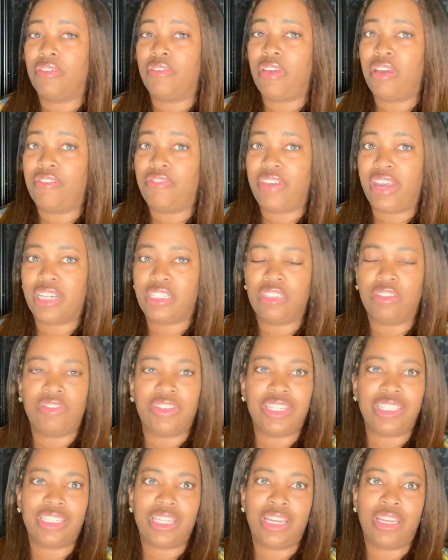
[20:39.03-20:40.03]
effective
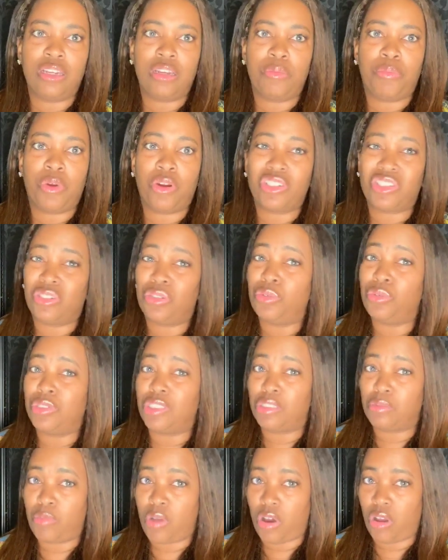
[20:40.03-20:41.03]
is in a person who is
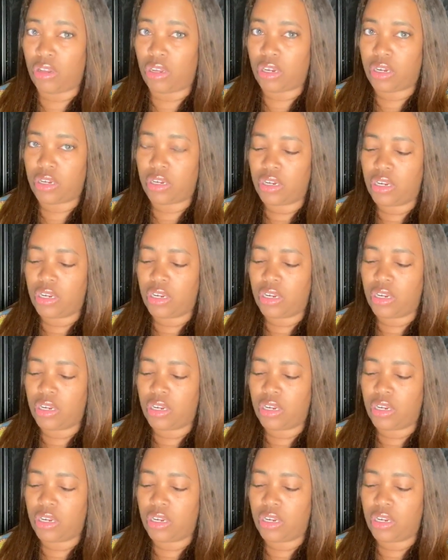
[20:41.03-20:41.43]
smaller.